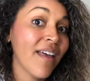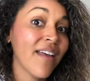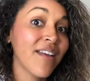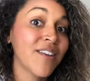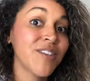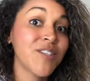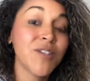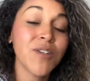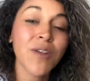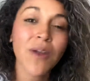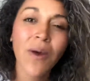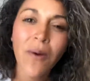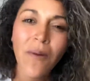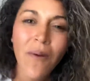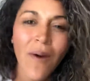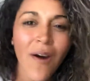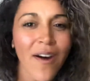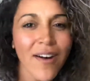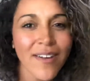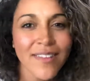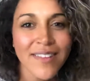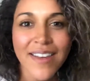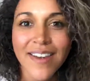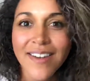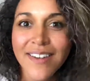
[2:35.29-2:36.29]
Do you know how
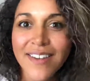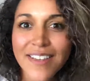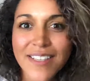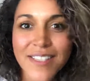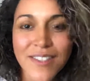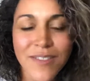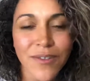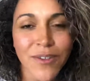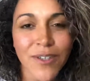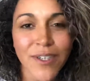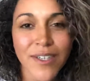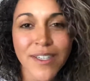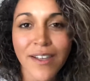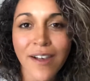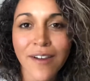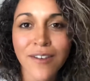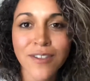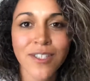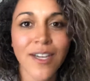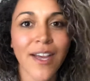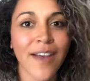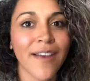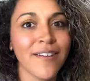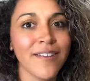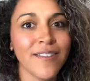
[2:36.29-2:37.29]
hard that is for a young
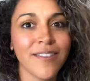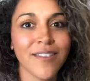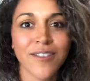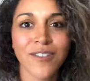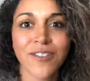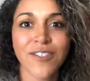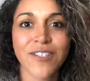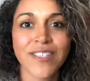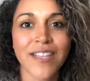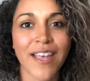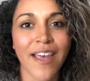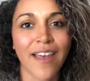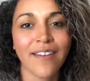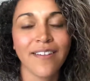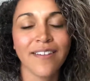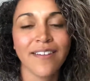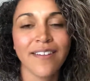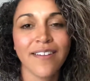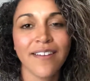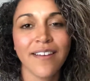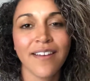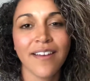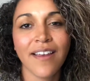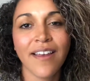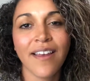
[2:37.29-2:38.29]
child to understand?
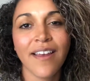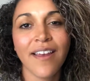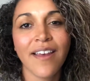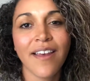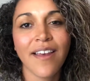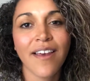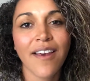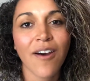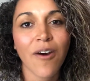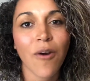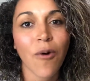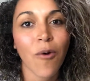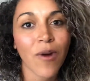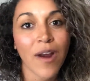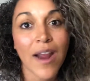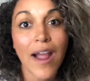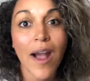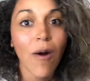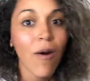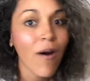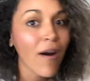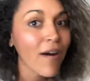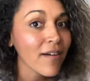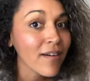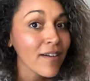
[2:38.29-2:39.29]
Or
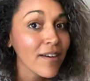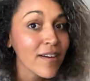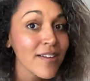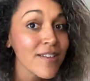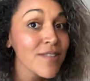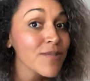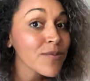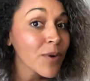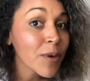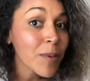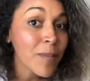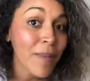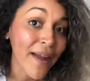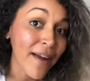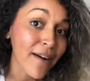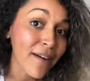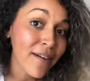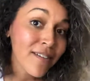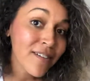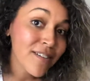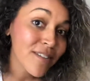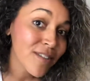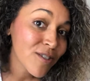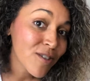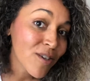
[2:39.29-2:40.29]
how hard it is for a
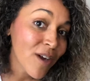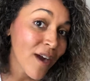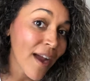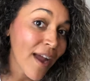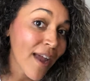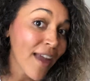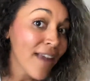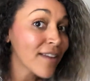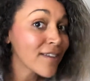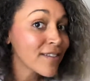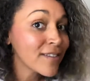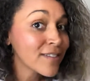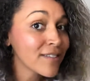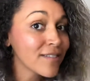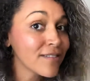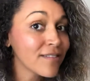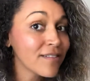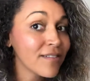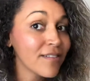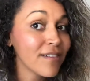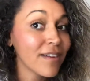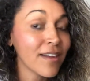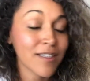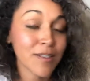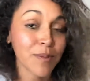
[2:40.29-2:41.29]
parent to try and
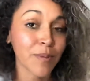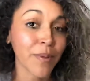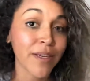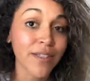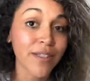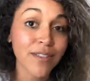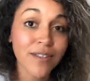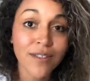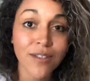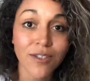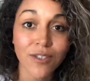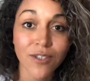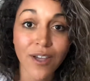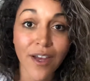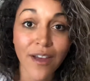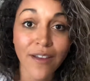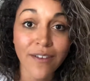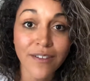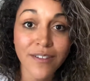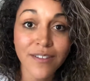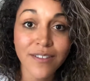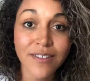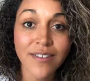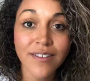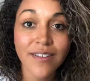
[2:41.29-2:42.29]
explain to their
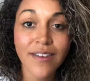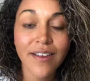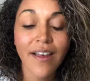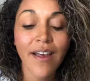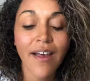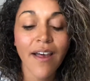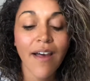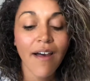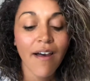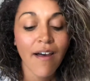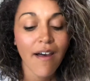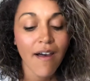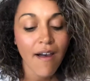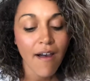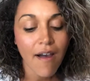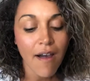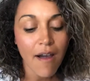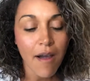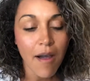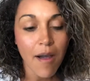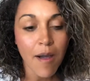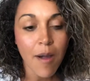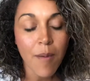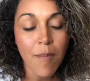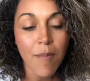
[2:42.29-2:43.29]
child?
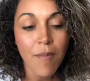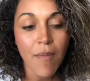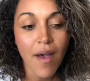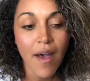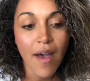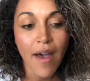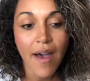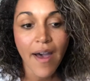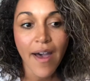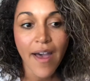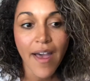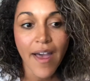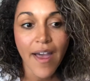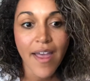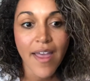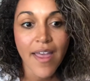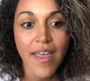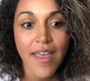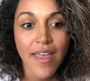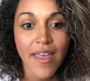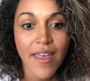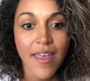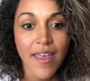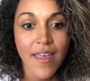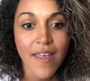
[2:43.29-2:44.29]

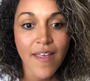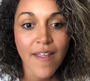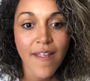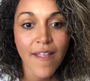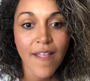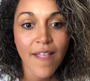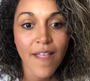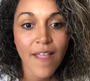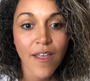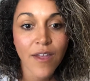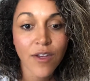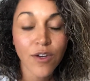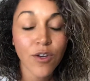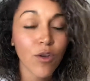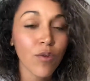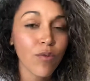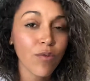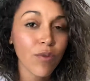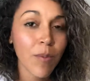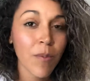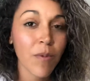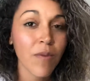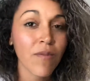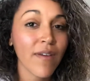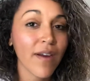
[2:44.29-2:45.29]
I knew
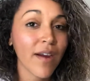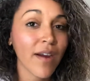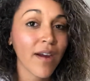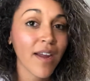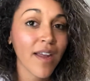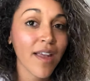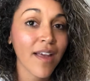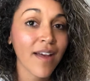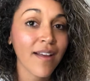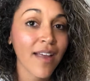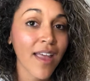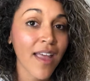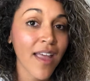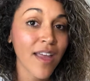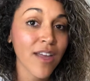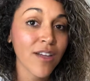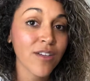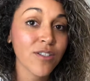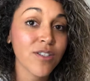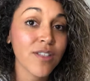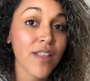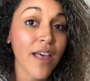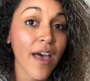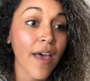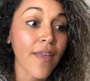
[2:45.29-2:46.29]
from a very young
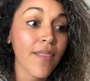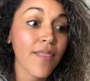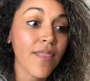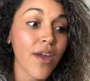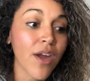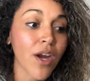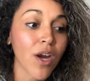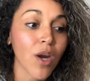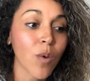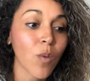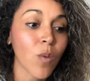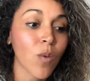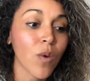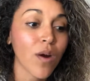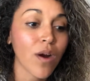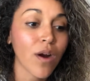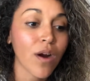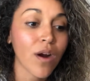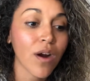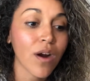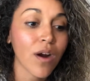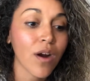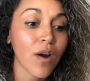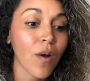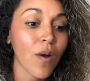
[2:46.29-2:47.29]
age that there
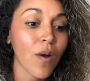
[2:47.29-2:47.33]
were